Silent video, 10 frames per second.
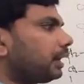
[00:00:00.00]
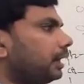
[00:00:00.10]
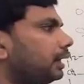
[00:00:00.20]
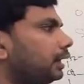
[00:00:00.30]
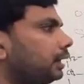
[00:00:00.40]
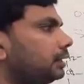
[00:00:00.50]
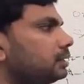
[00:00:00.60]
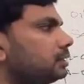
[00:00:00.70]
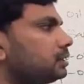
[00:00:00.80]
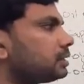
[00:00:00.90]

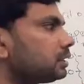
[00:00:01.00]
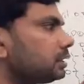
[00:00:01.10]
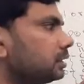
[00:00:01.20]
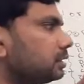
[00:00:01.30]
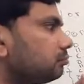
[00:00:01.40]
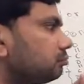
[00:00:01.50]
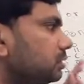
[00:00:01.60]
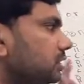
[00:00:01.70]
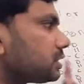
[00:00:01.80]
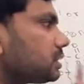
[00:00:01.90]
And
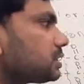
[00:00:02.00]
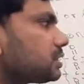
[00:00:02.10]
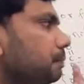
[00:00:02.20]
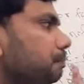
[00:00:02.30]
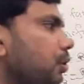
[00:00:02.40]
this is the